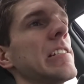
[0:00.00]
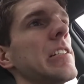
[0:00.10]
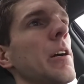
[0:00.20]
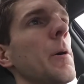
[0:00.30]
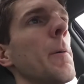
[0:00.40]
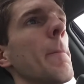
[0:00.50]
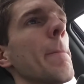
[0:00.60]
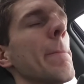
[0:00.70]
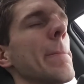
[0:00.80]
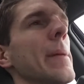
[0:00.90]
So,
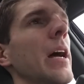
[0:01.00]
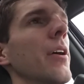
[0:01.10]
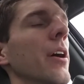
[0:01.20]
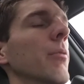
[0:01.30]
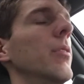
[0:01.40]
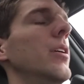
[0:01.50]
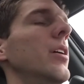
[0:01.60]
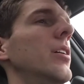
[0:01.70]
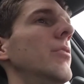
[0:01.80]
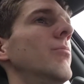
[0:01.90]
I don't know.
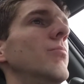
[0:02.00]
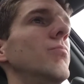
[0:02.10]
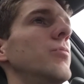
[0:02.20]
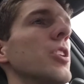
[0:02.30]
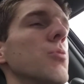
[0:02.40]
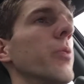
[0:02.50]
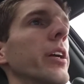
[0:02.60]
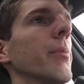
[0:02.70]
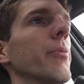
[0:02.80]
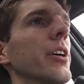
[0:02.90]
Just
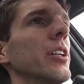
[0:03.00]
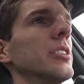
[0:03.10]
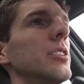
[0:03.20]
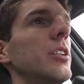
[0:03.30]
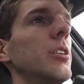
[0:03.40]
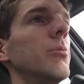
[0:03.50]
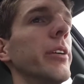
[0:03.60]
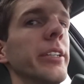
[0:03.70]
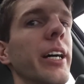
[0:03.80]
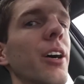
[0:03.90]
random thoughts
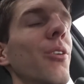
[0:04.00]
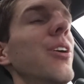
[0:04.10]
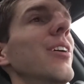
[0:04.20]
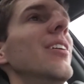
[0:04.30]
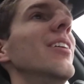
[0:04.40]
right now.